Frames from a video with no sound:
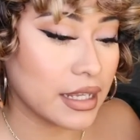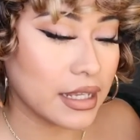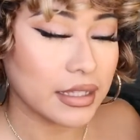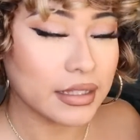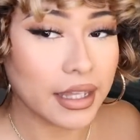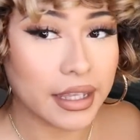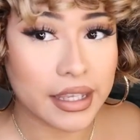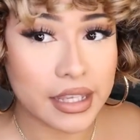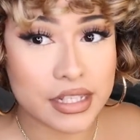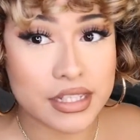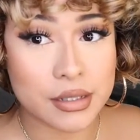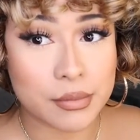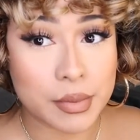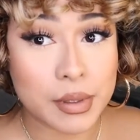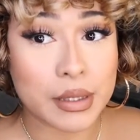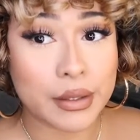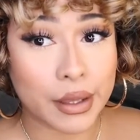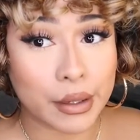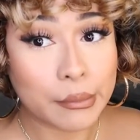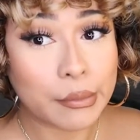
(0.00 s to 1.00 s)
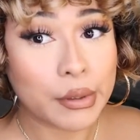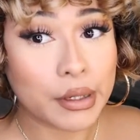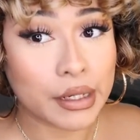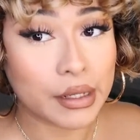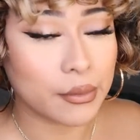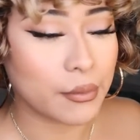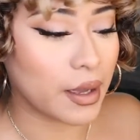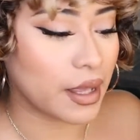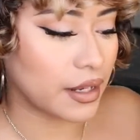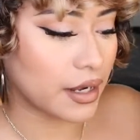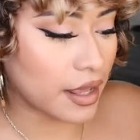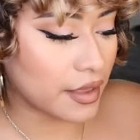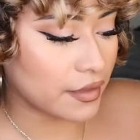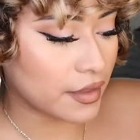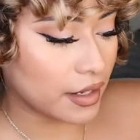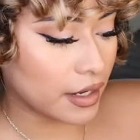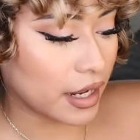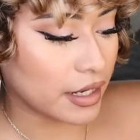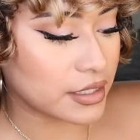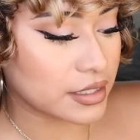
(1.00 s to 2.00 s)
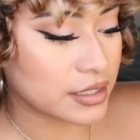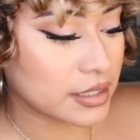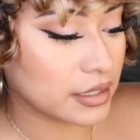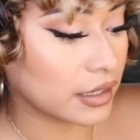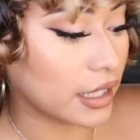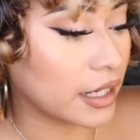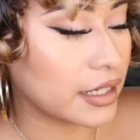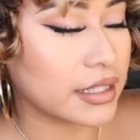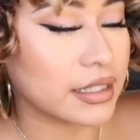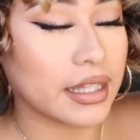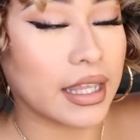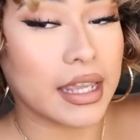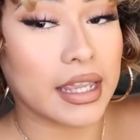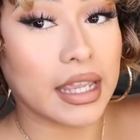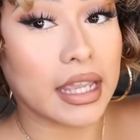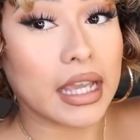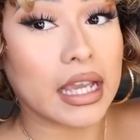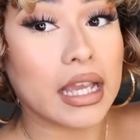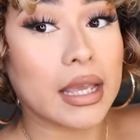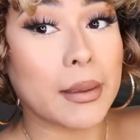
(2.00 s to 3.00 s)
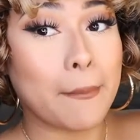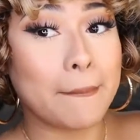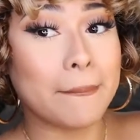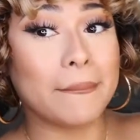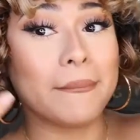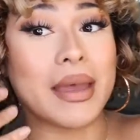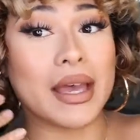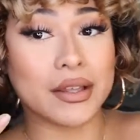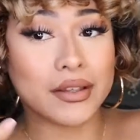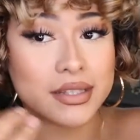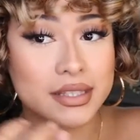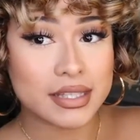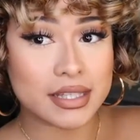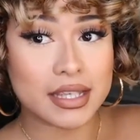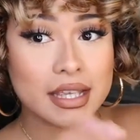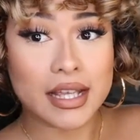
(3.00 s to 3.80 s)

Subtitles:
Like it should be like pretty wet, and then I just let it like melt,